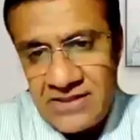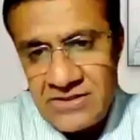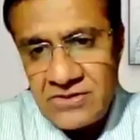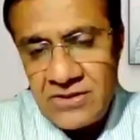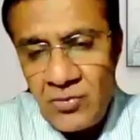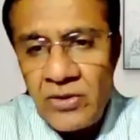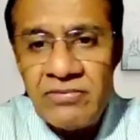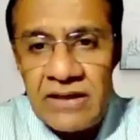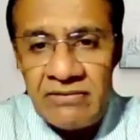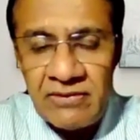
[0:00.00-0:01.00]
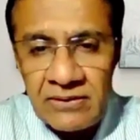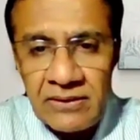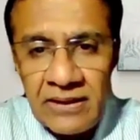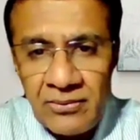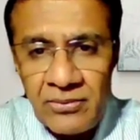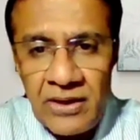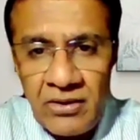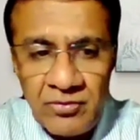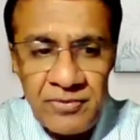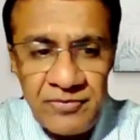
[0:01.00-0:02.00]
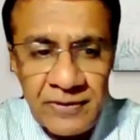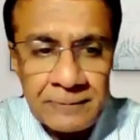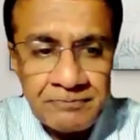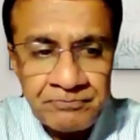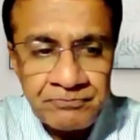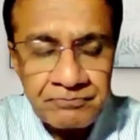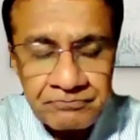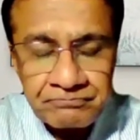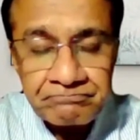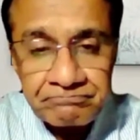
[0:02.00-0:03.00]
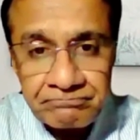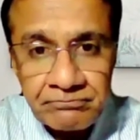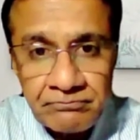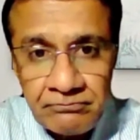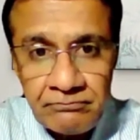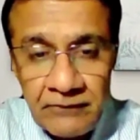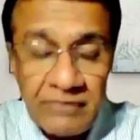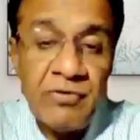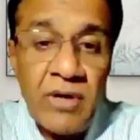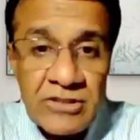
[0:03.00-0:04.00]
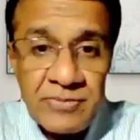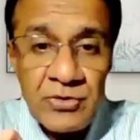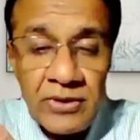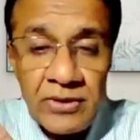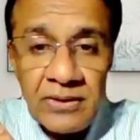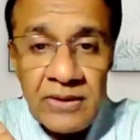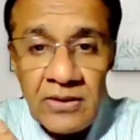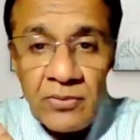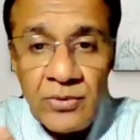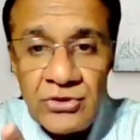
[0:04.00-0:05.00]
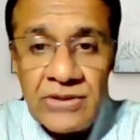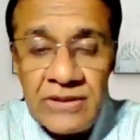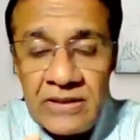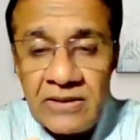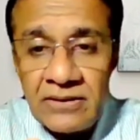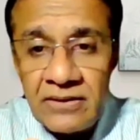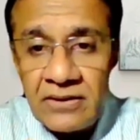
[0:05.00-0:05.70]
at whatever level, I would prefer, if you ask me today, which retail